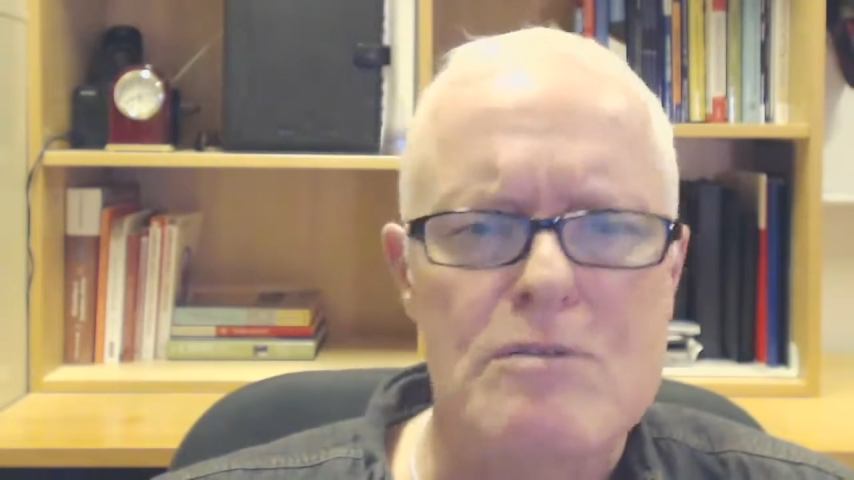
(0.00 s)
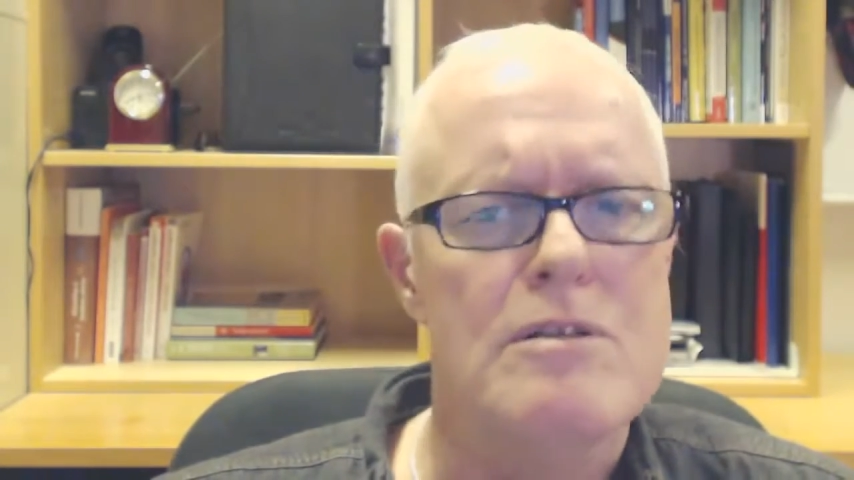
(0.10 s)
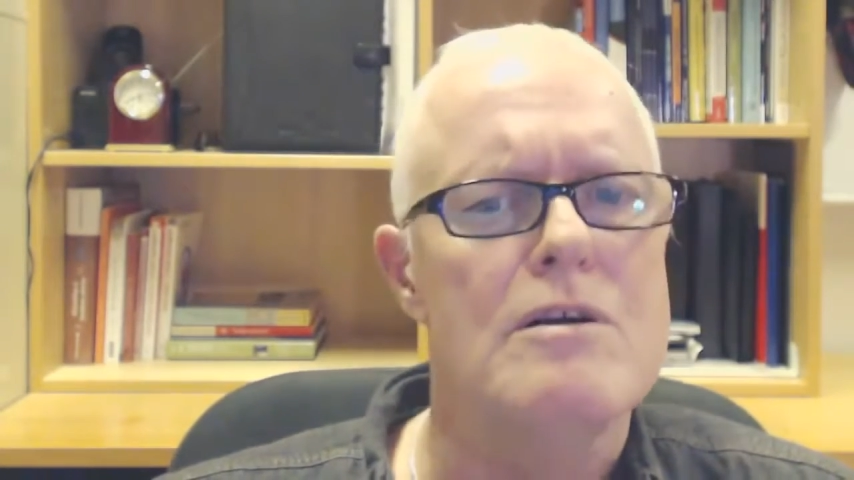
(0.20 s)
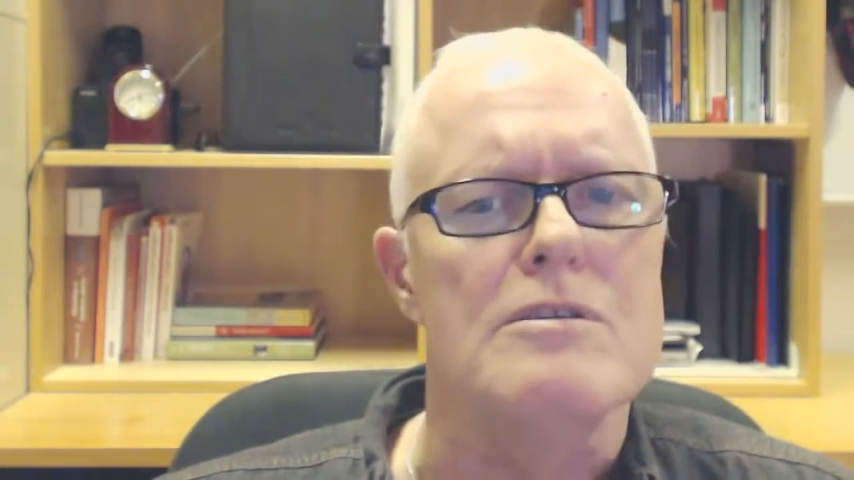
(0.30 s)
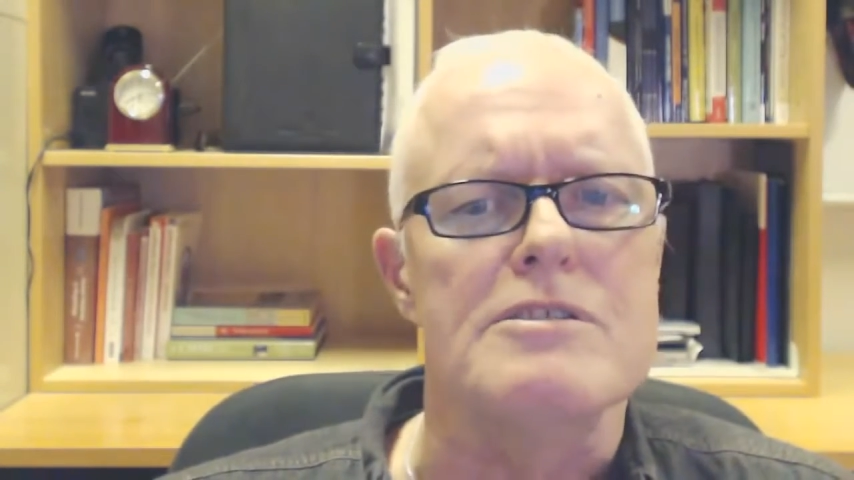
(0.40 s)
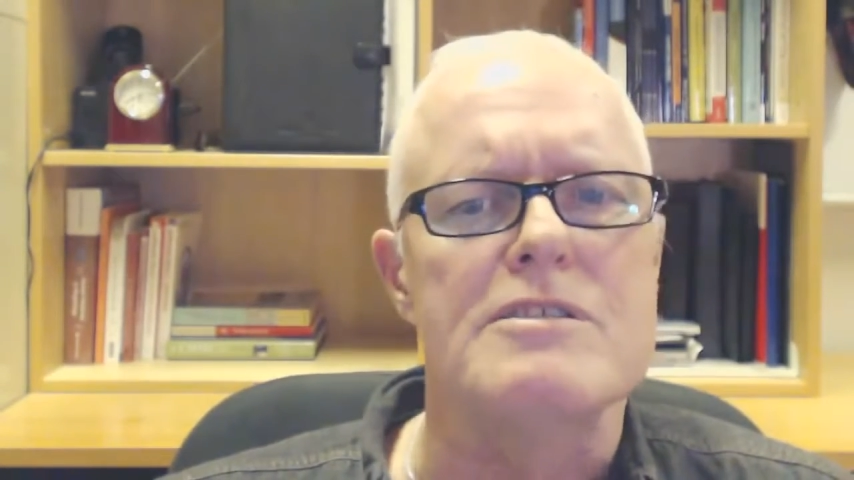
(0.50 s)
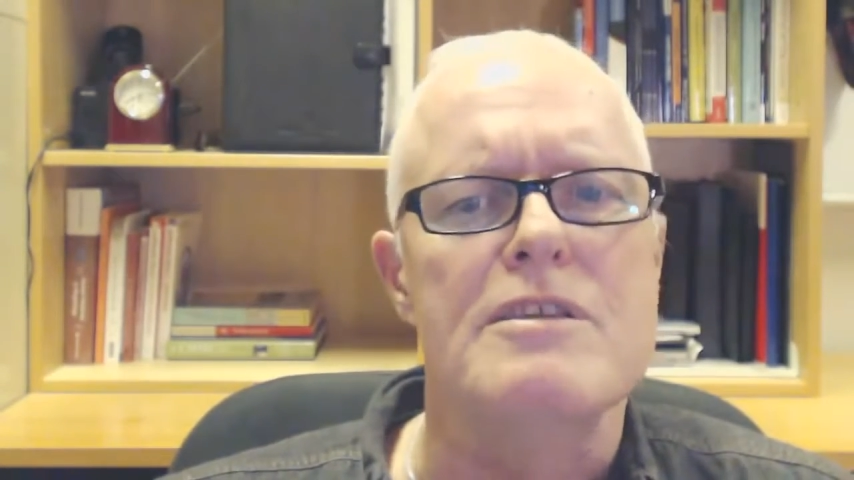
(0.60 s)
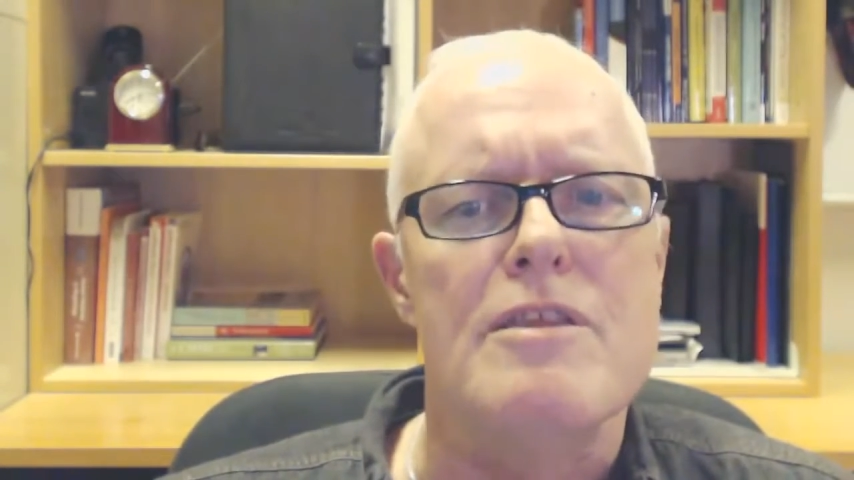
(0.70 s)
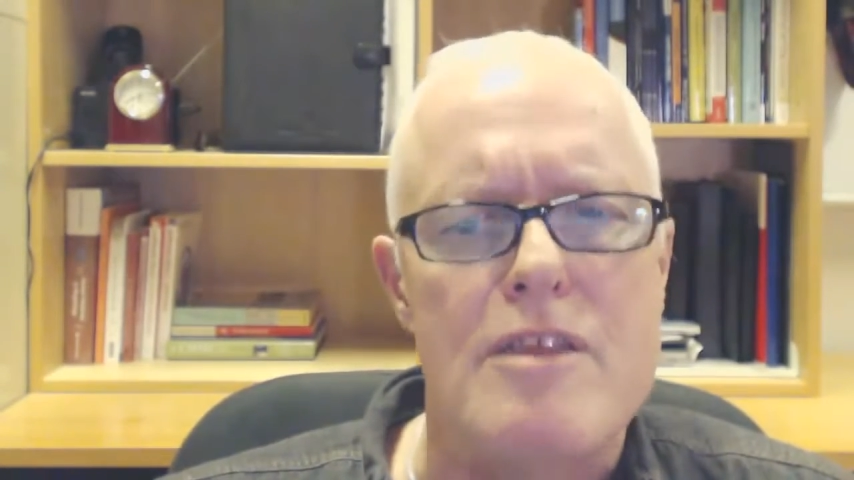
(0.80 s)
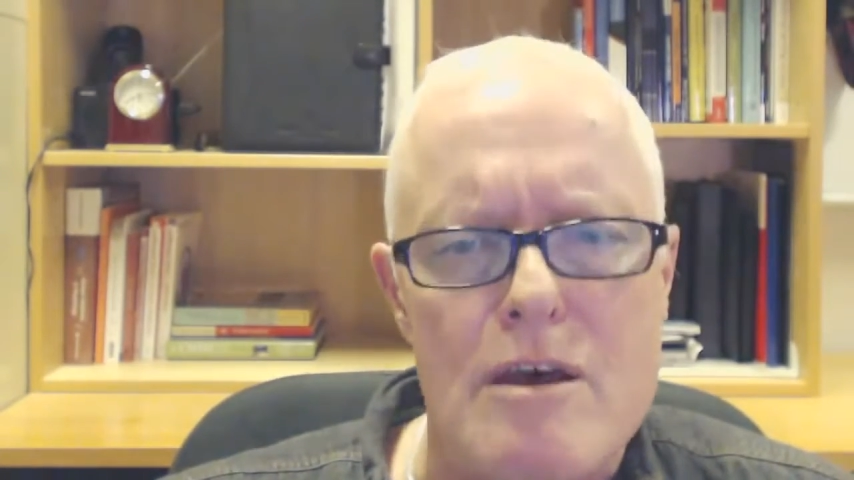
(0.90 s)

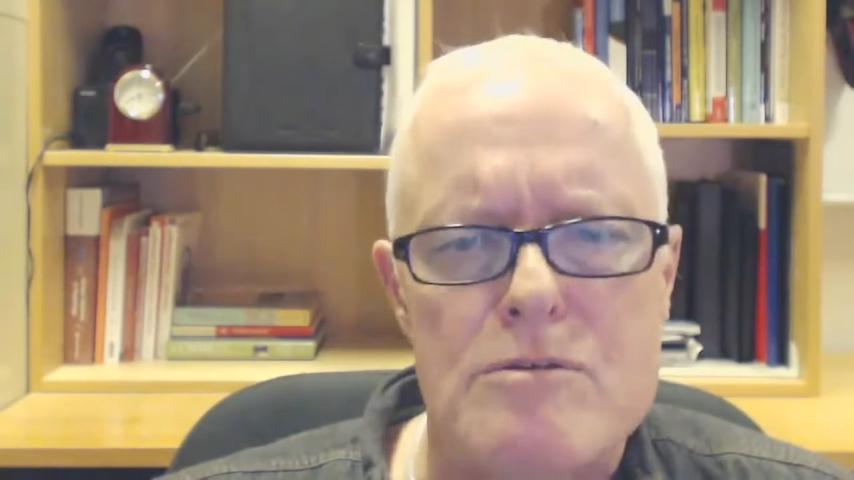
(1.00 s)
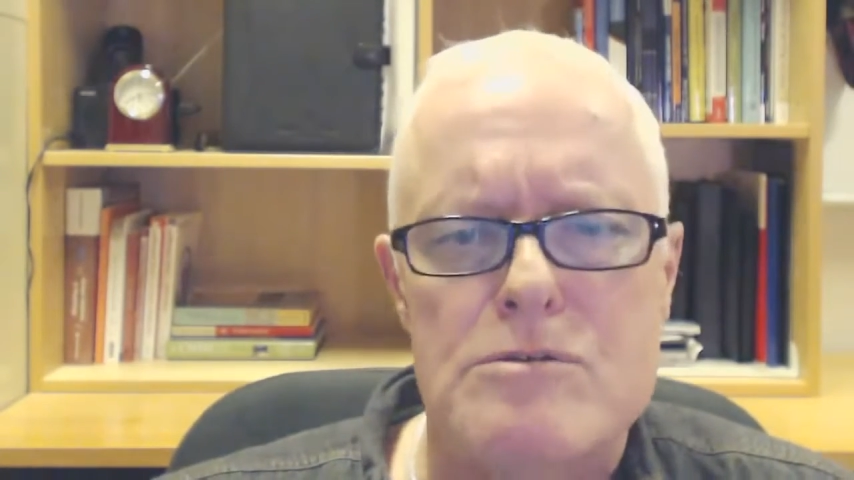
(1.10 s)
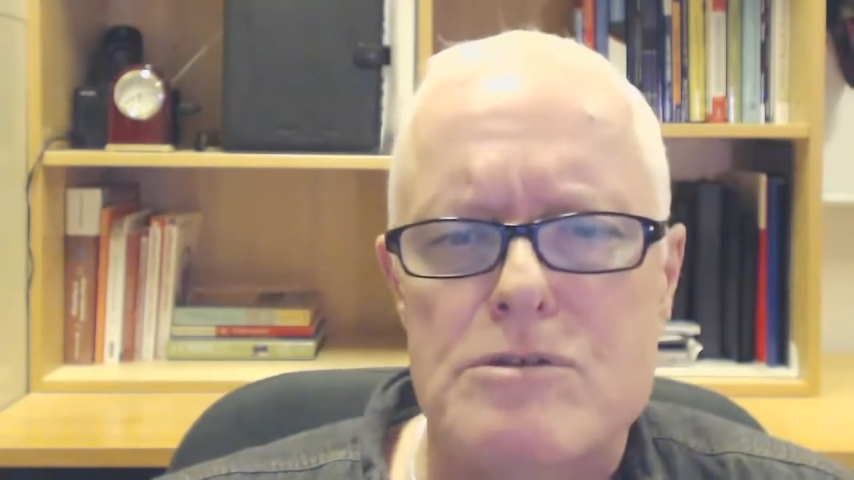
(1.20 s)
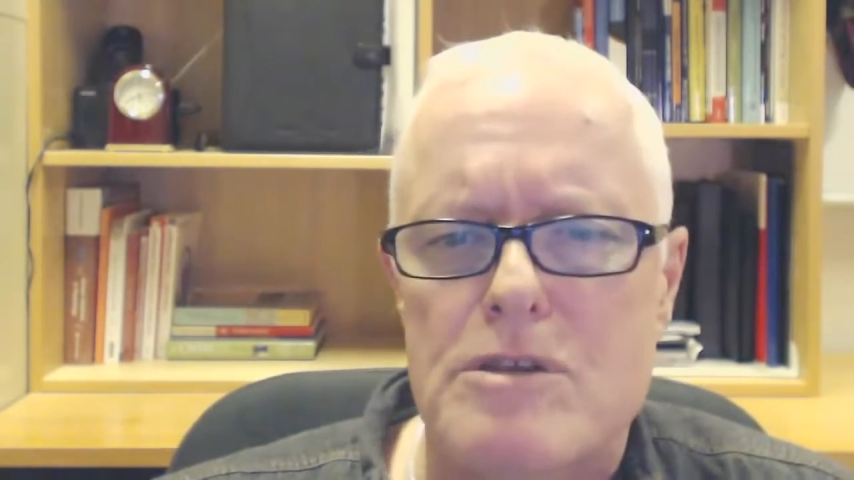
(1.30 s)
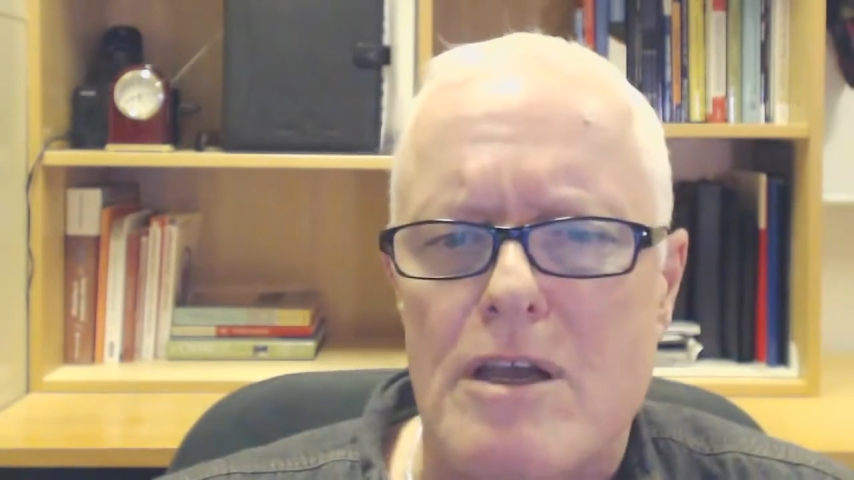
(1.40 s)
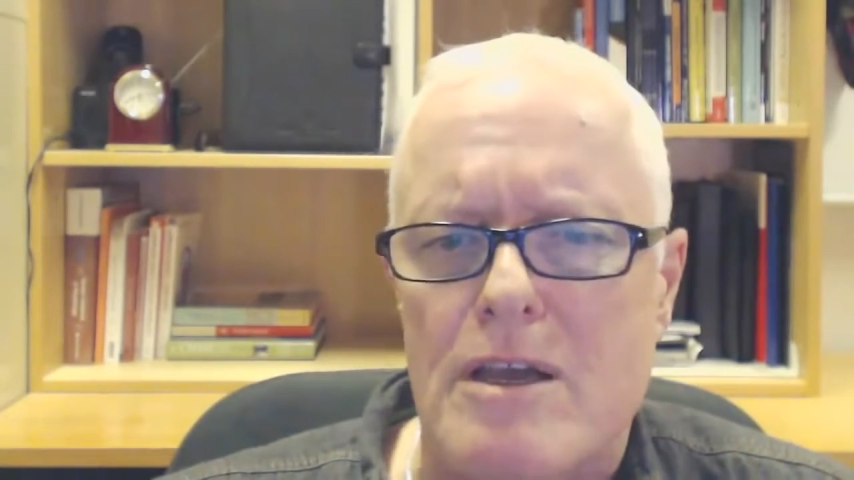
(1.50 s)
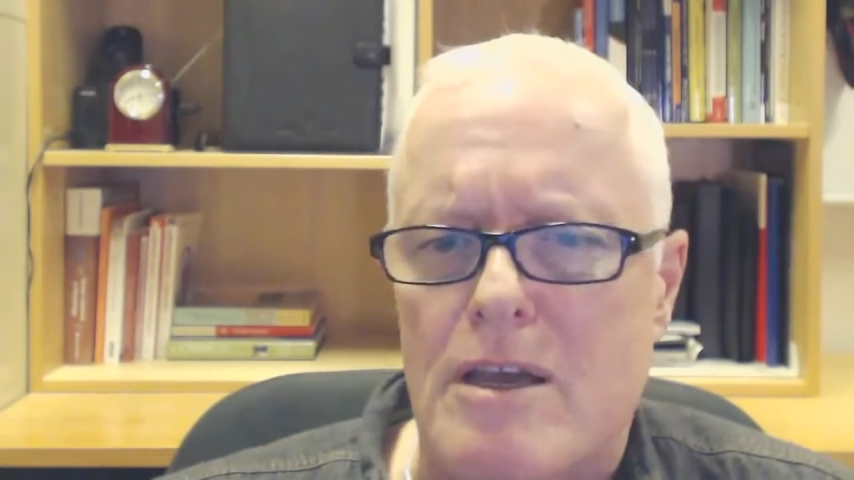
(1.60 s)
lost in those